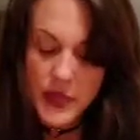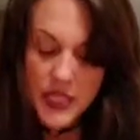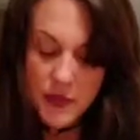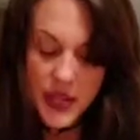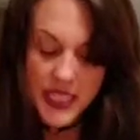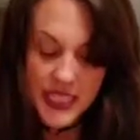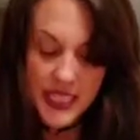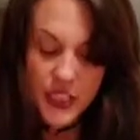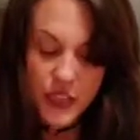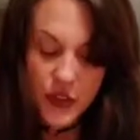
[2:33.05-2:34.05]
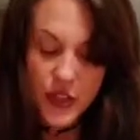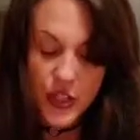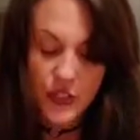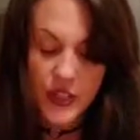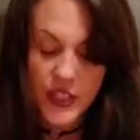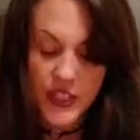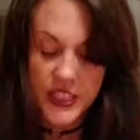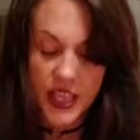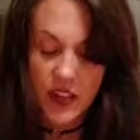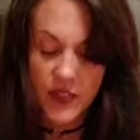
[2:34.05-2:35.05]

the best things you can do for yourself